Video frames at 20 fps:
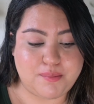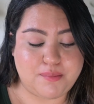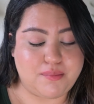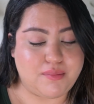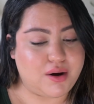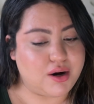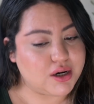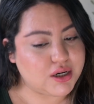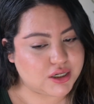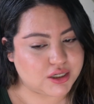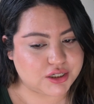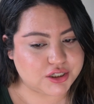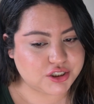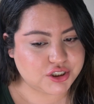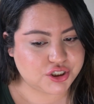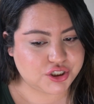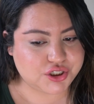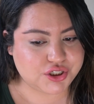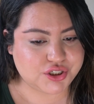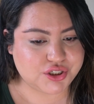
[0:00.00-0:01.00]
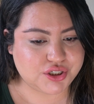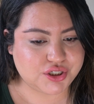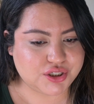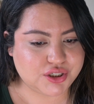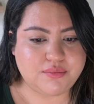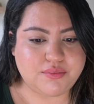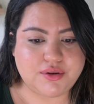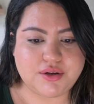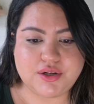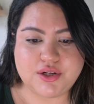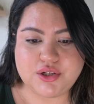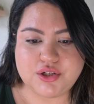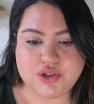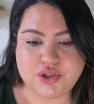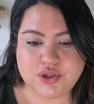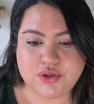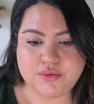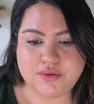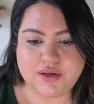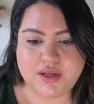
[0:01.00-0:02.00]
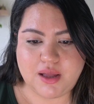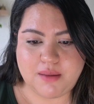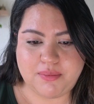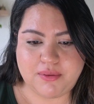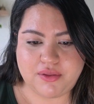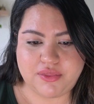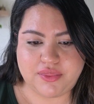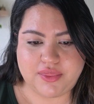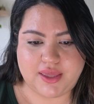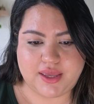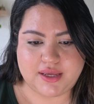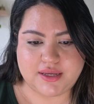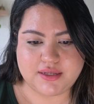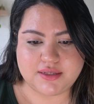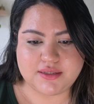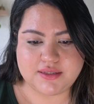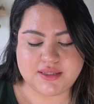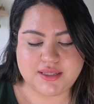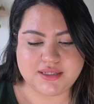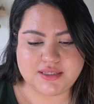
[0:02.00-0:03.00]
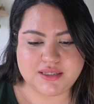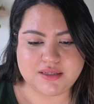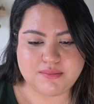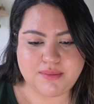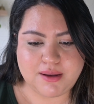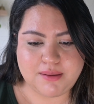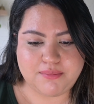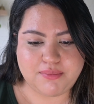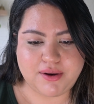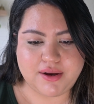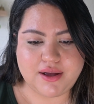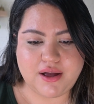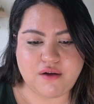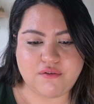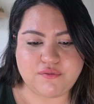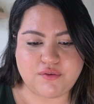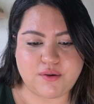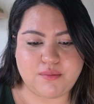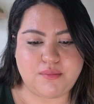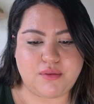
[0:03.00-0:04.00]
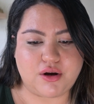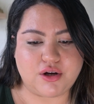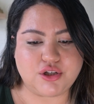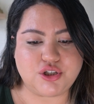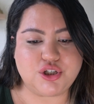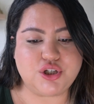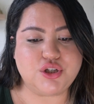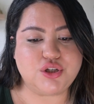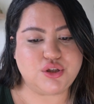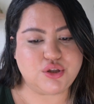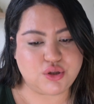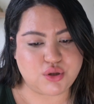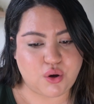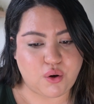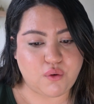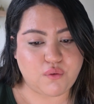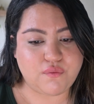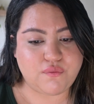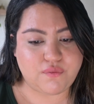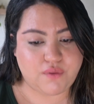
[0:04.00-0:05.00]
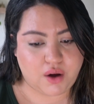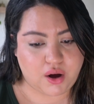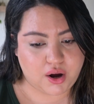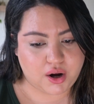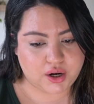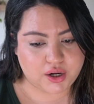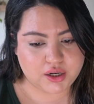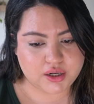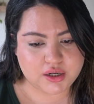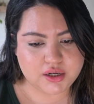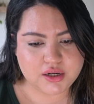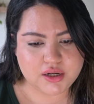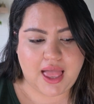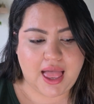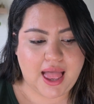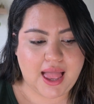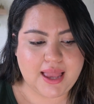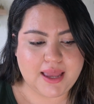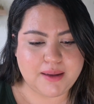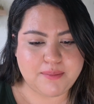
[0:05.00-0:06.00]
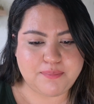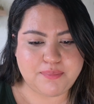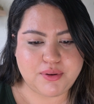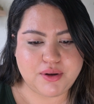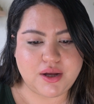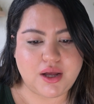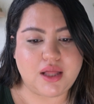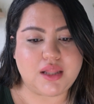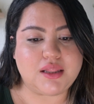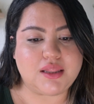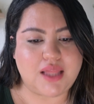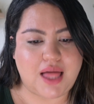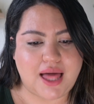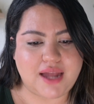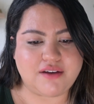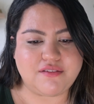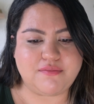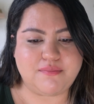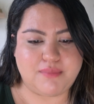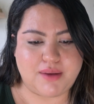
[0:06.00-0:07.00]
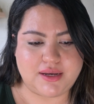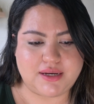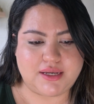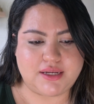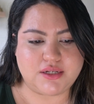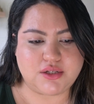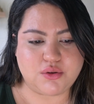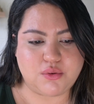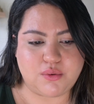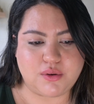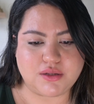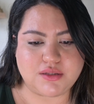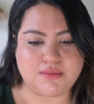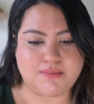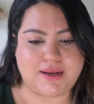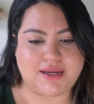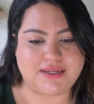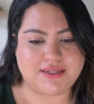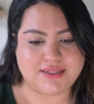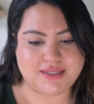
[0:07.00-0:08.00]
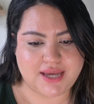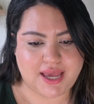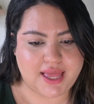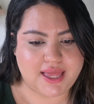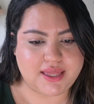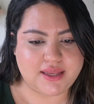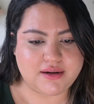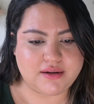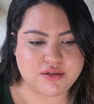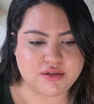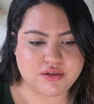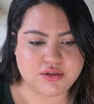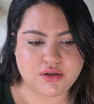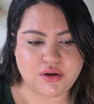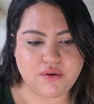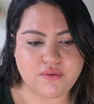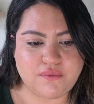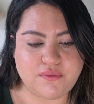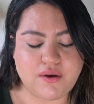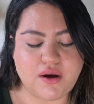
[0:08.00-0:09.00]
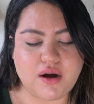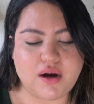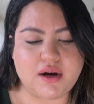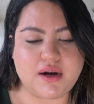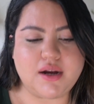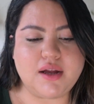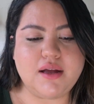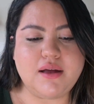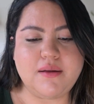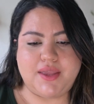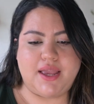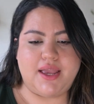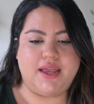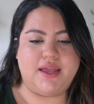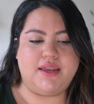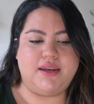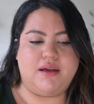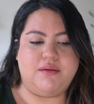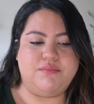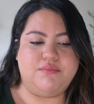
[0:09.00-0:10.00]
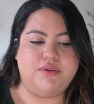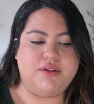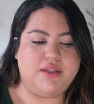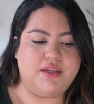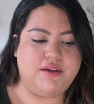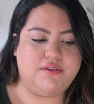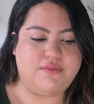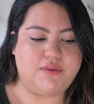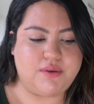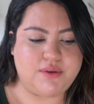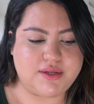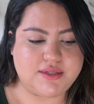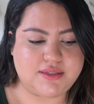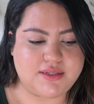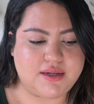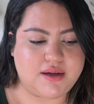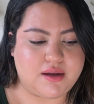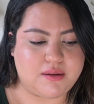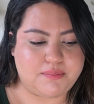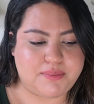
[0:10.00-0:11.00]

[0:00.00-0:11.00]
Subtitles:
March, we're gonna do a couple things. This is my breakout for March so far. I put a lot of money towards my debt so far, and I'm really focusing on